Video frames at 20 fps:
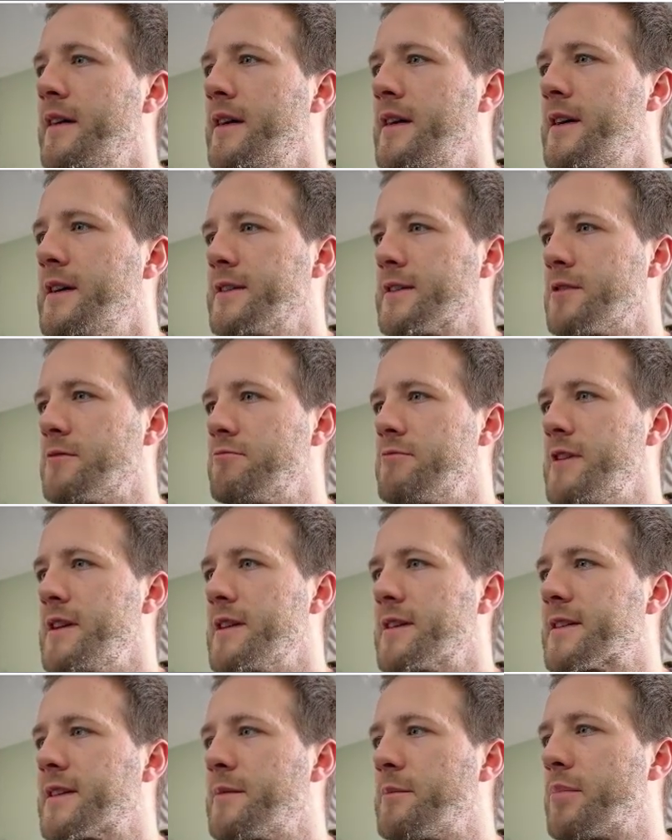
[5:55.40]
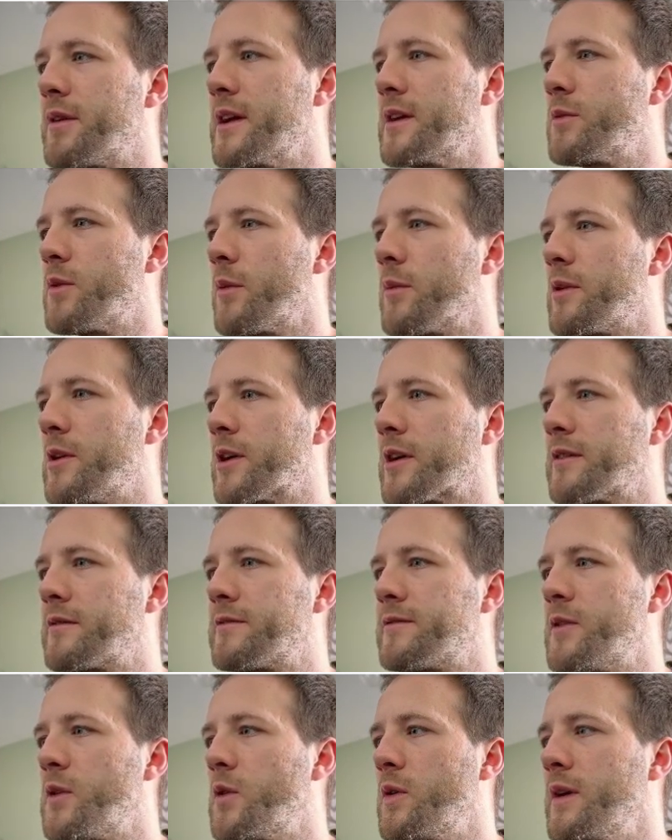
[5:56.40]
So really simply what we're looking
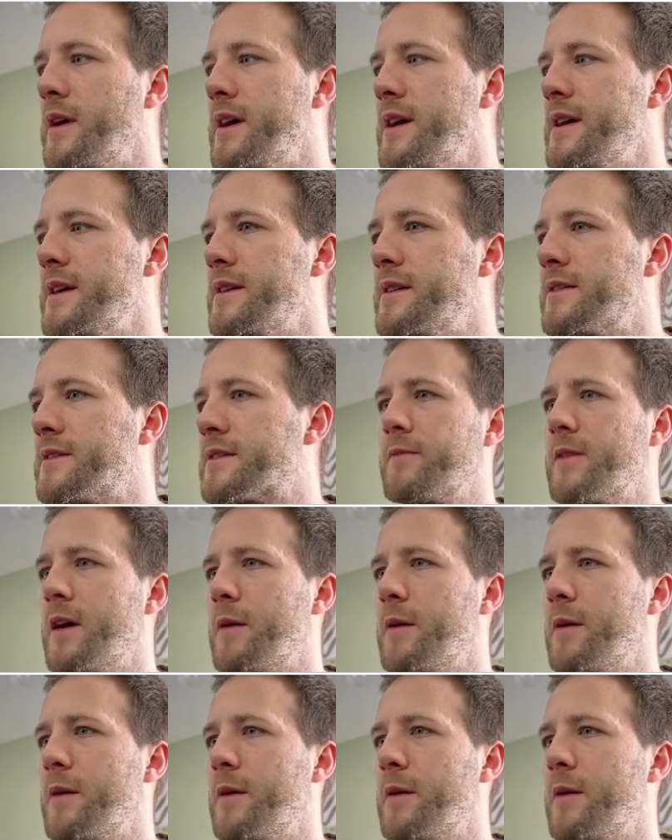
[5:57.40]
for is